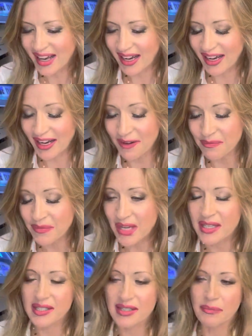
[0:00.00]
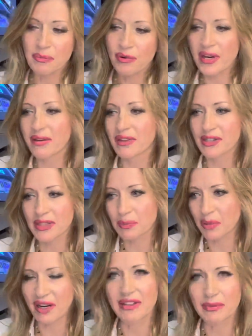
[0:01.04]
The previous
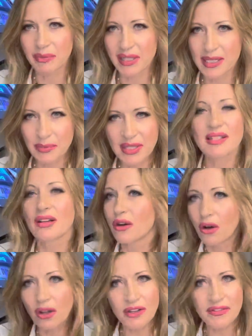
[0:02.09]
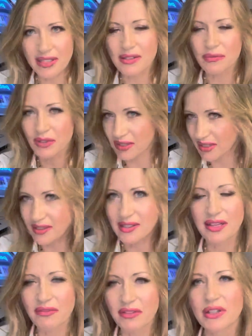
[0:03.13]
private placements, all of this was at the
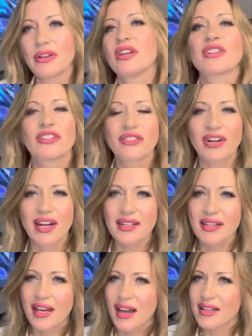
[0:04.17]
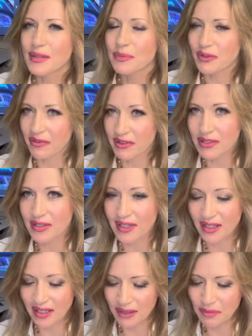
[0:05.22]
same valuation, right? The previous
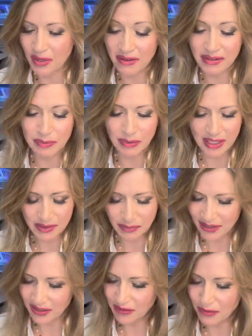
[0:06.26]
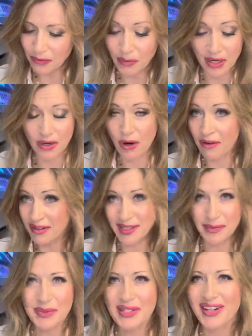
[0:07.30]
private placement were
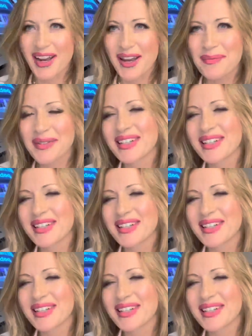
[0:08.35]
oversubscribed.